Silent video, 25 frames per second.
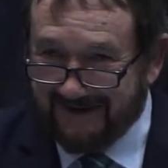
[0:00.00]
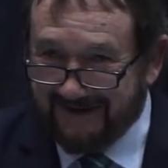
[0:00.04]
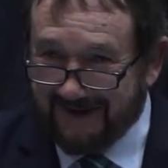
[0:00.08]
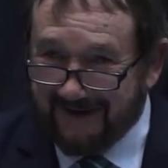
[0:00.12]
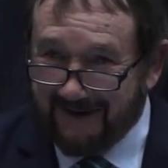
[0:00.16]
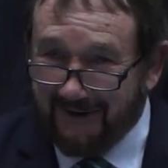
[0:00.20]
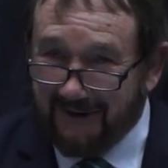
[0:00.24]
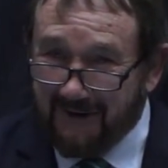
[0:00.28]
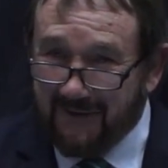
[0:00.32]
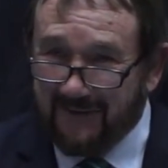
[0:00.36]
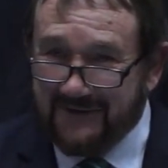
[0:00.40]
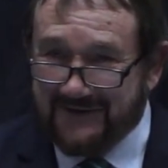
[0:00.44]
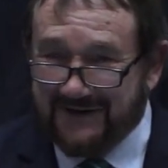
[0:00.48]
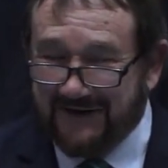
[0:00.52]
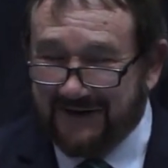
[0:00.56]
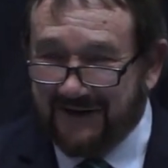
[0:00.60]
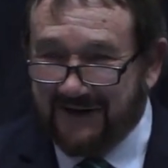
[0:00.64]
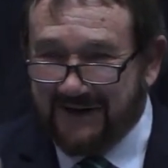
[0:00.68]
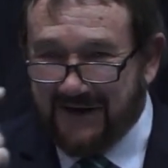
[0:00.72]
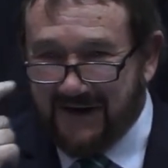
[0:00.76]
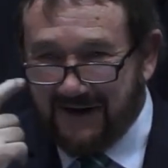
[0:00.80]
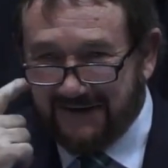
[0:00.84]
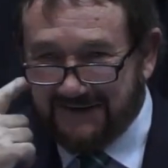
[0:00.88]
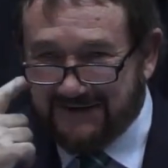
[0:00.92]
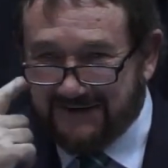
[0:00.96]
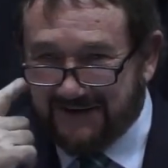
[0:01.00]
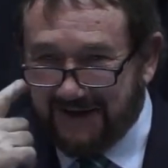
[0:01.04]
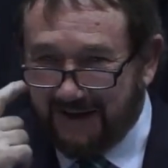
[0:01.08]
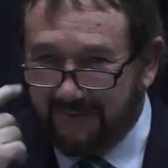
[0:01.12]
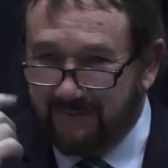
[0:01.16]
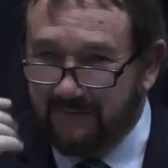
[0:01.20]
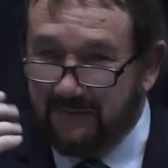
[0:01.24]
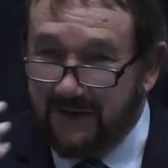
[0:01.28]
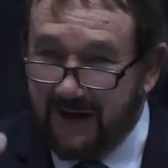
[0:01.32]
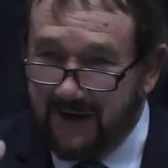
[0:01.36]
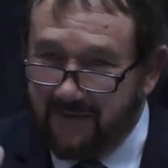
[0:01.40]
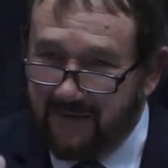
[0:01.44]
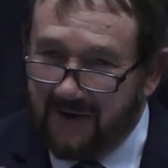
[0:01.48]
I always had a
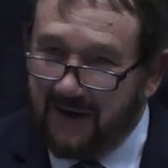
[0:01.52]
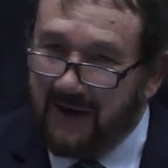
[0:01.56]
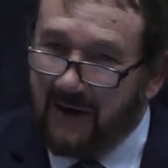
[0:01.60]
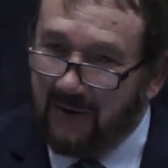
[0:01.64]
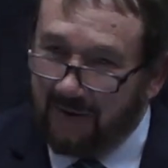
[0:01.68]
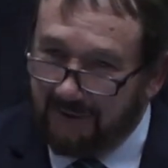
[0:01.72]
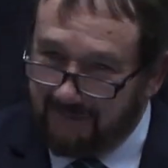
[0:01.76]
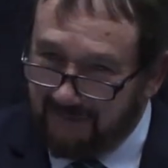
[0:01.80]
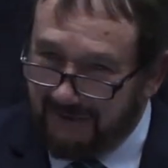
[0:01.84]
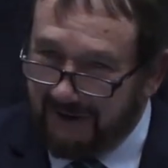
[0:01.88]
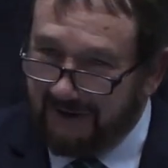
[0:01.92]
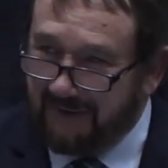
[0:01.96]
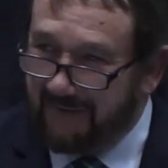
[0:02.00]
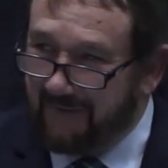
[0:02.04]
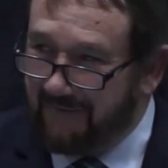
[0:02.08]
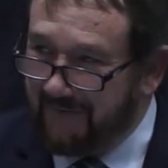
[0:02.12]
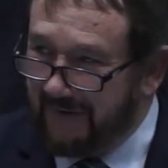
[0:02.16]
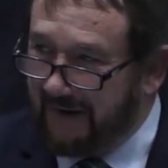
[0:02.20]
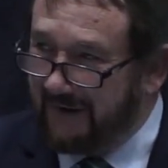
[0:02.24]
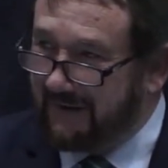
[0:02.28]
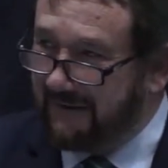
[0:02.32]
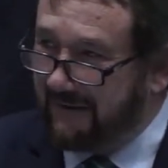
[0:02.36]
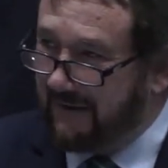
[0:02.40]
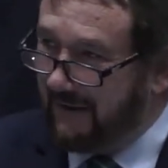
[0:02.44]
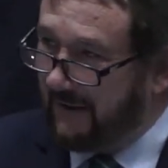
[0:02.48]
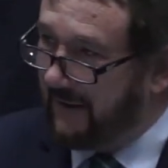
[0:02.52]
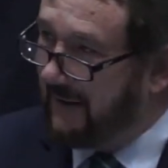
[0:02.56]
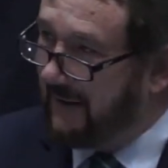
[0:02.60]
concept maybe how it might affect